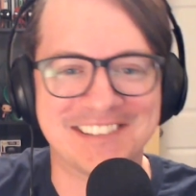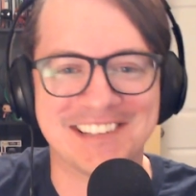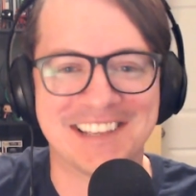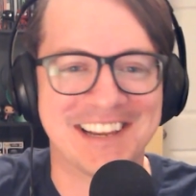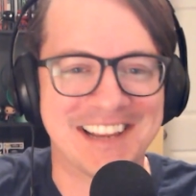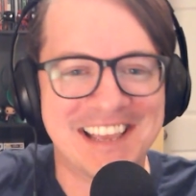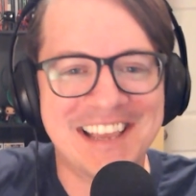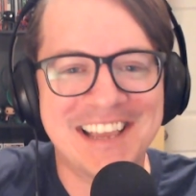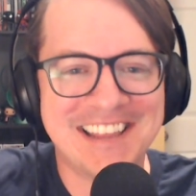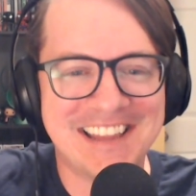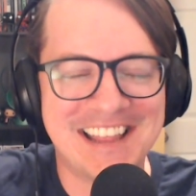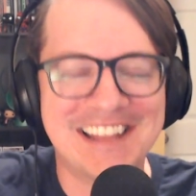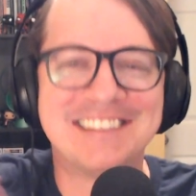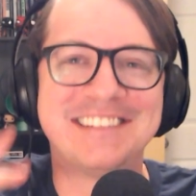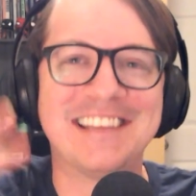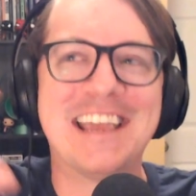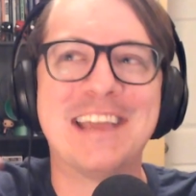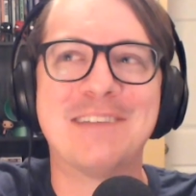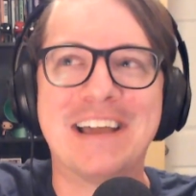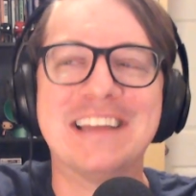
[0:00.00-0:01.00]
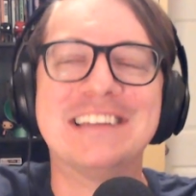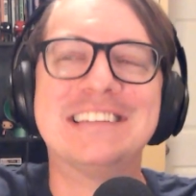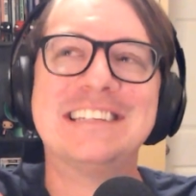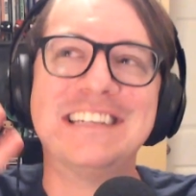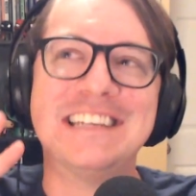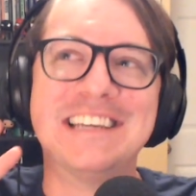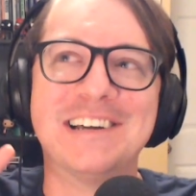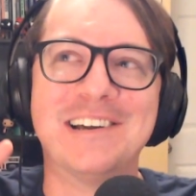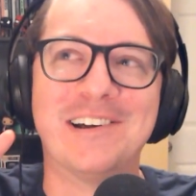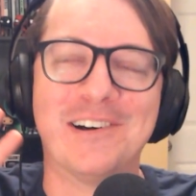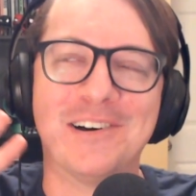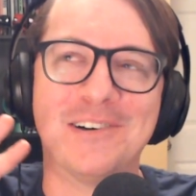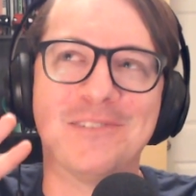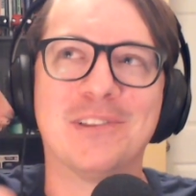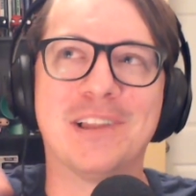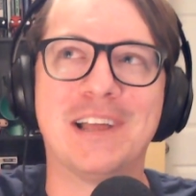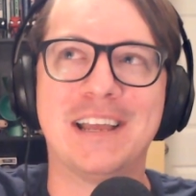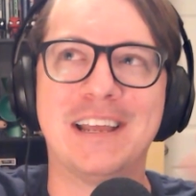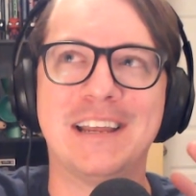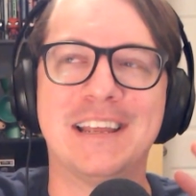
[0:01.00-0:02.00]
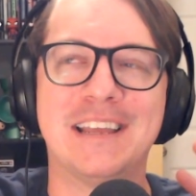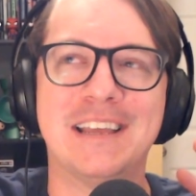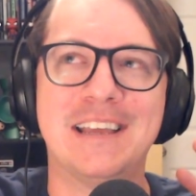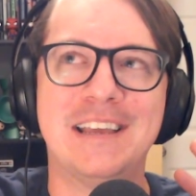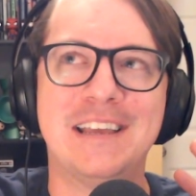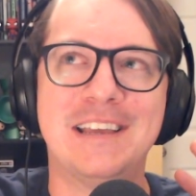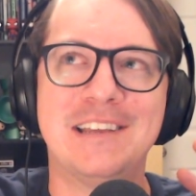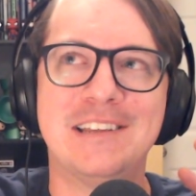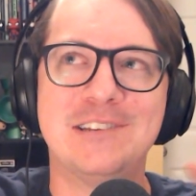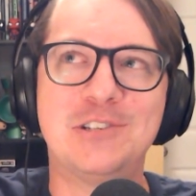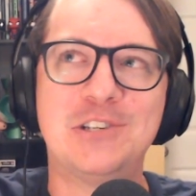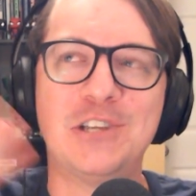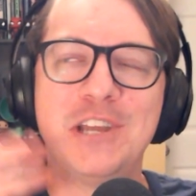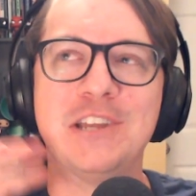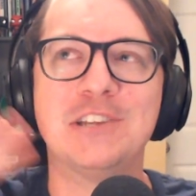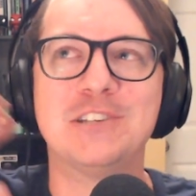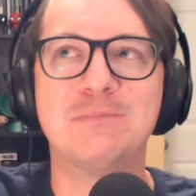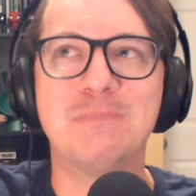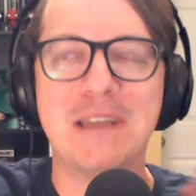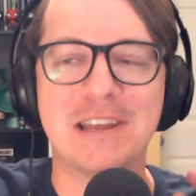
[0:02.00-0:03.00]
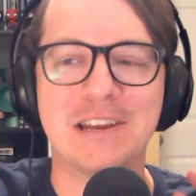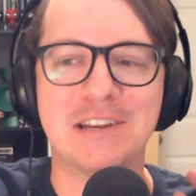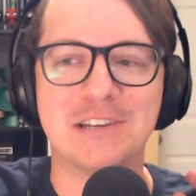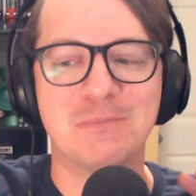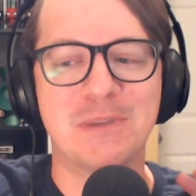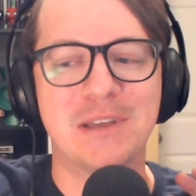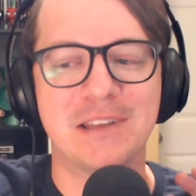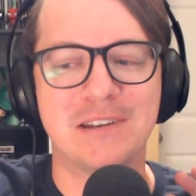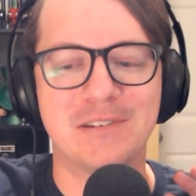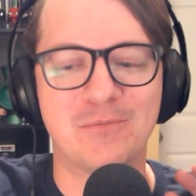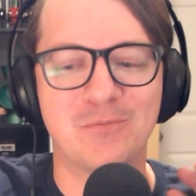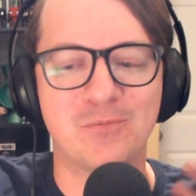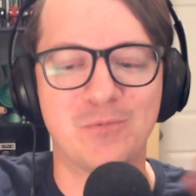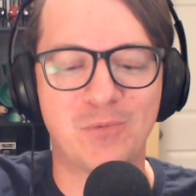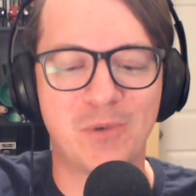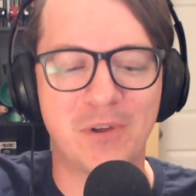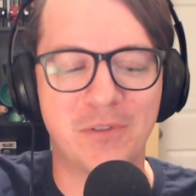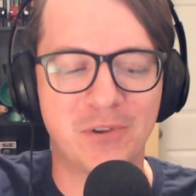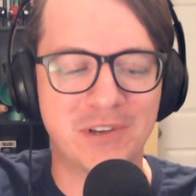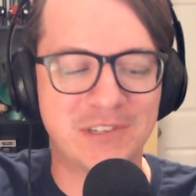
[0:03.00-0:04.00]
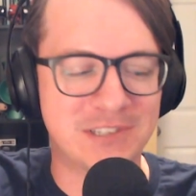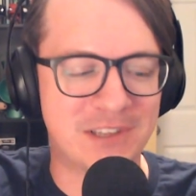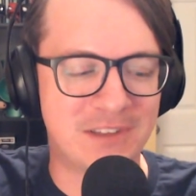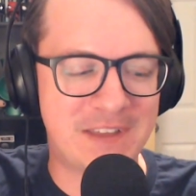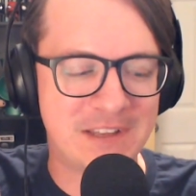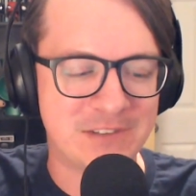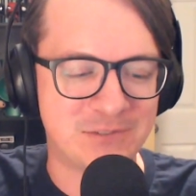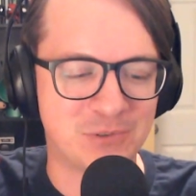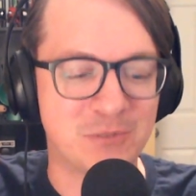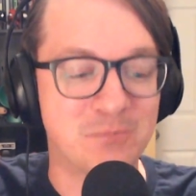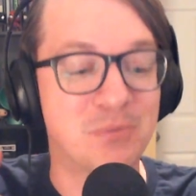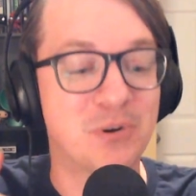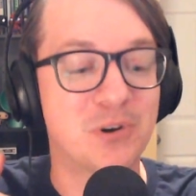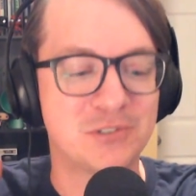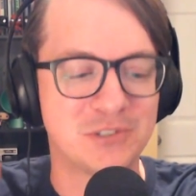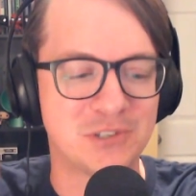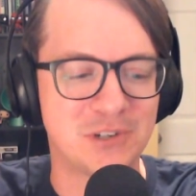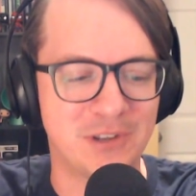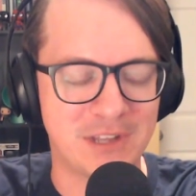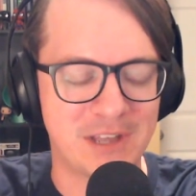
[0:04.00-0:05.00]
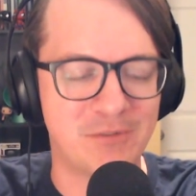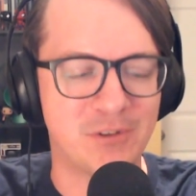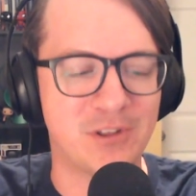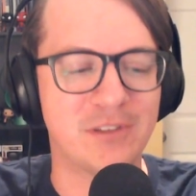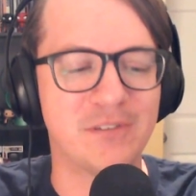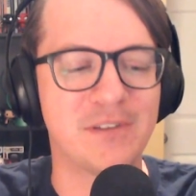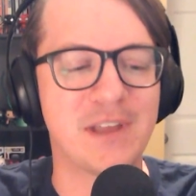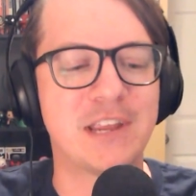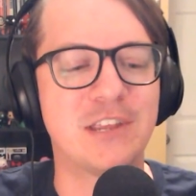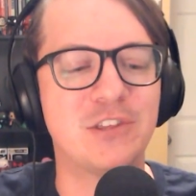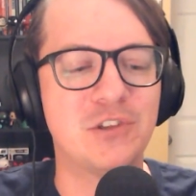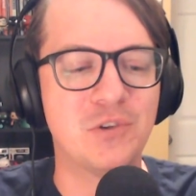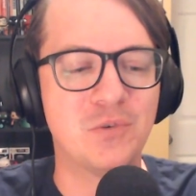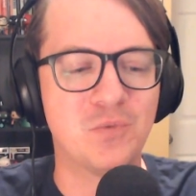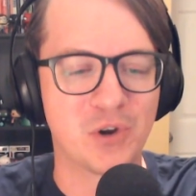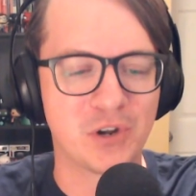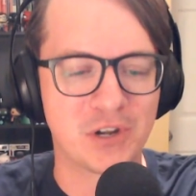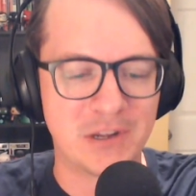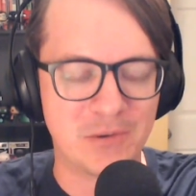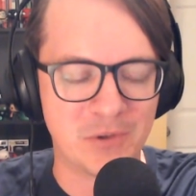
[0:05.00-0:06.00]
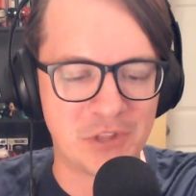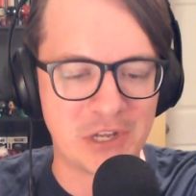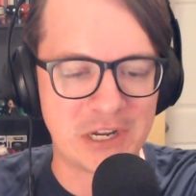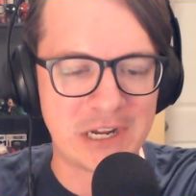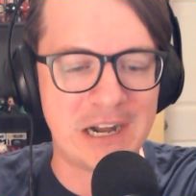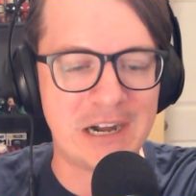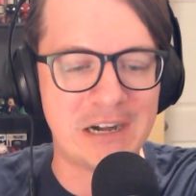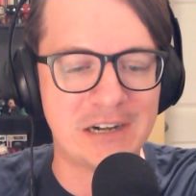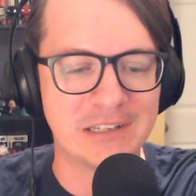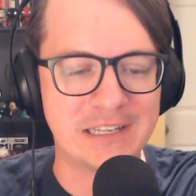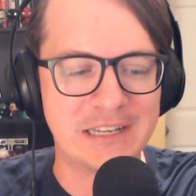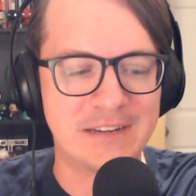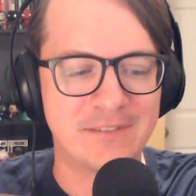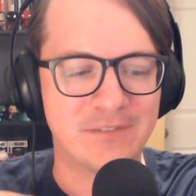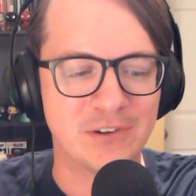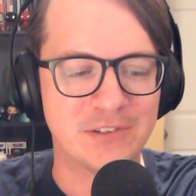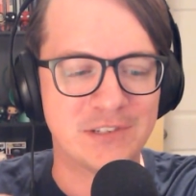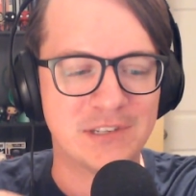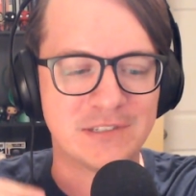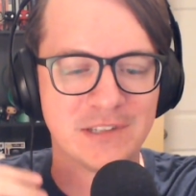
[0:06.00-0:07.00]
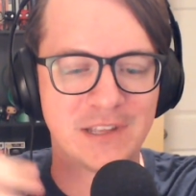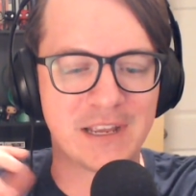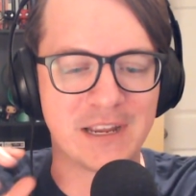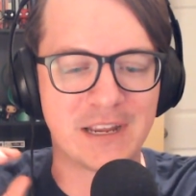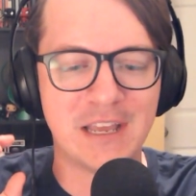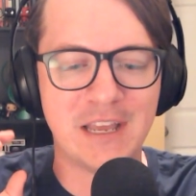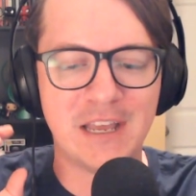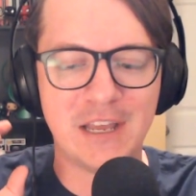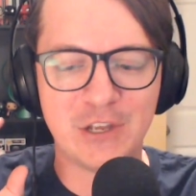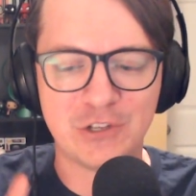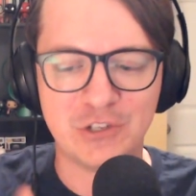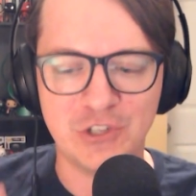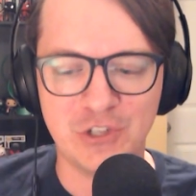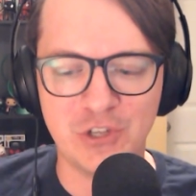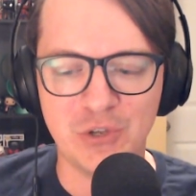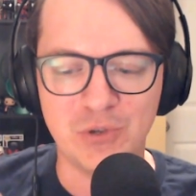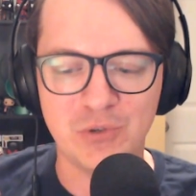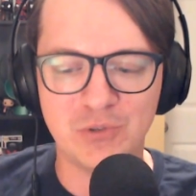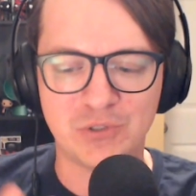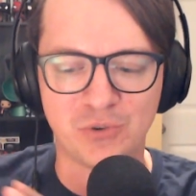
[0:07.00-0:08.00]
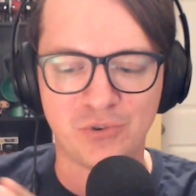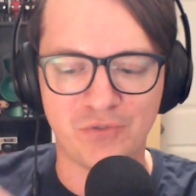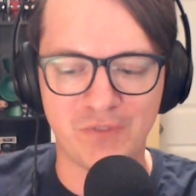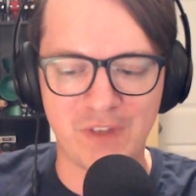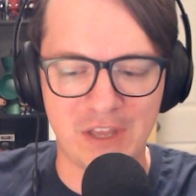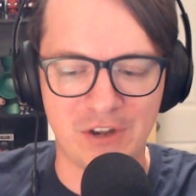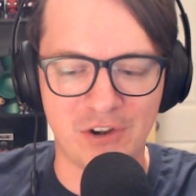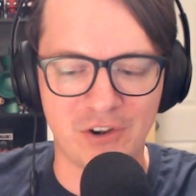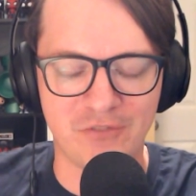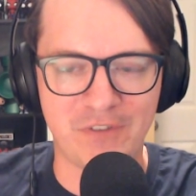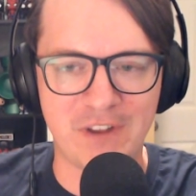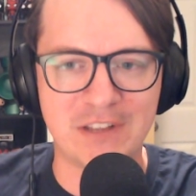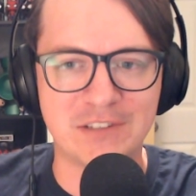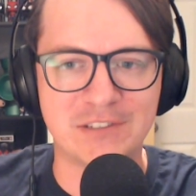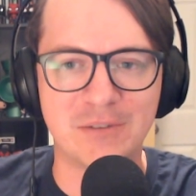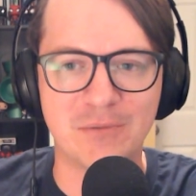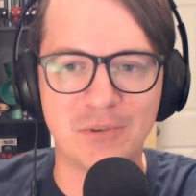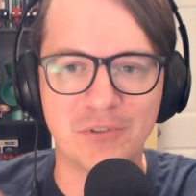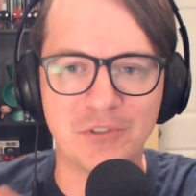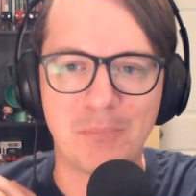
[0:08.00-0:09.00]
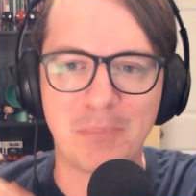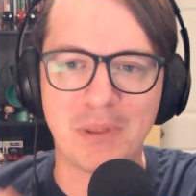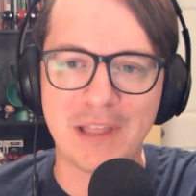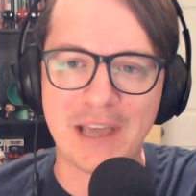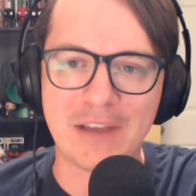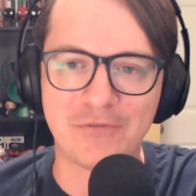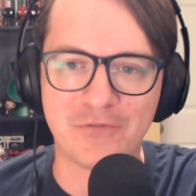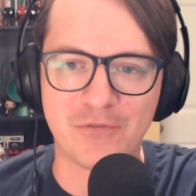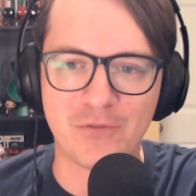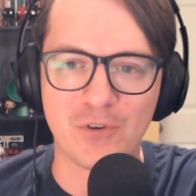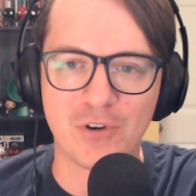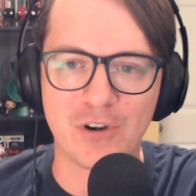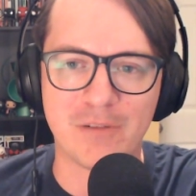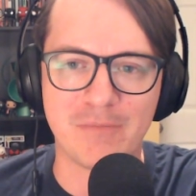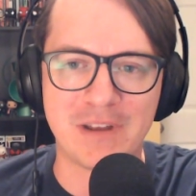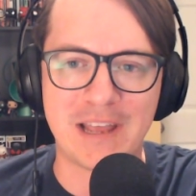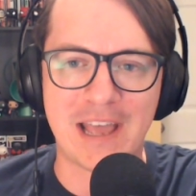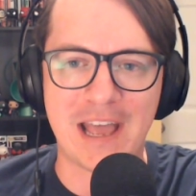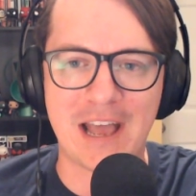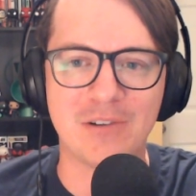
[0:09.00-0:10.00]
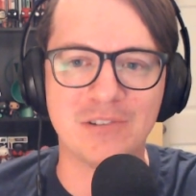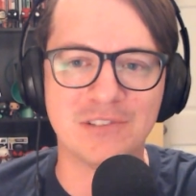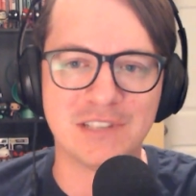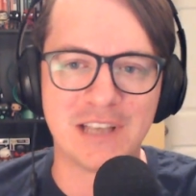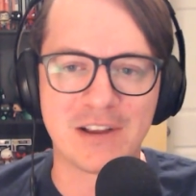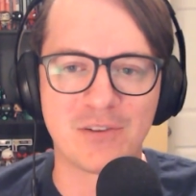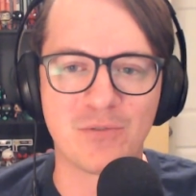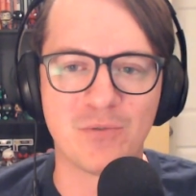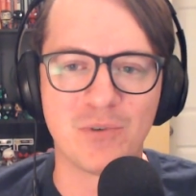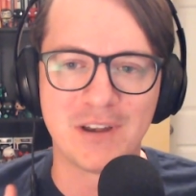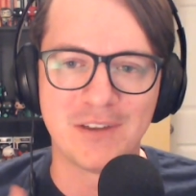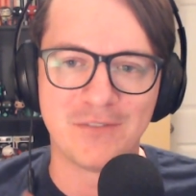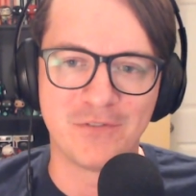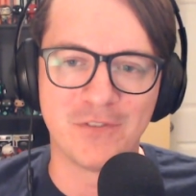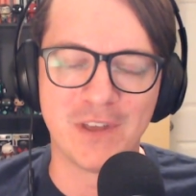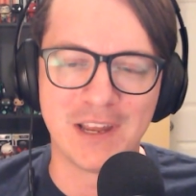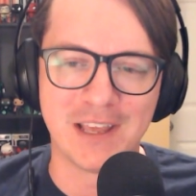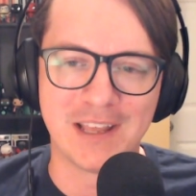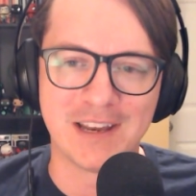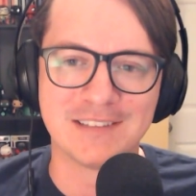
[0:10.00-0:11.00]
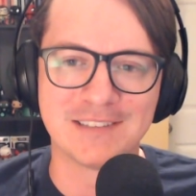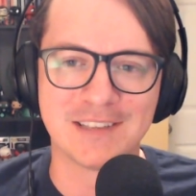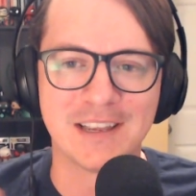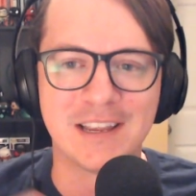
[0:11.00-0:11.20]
like that same idea of like change management, whether it's on that sort of personal level, like you working with a colleague versus like you sort of interfacing with the platform and how is that going to fit in. It's like,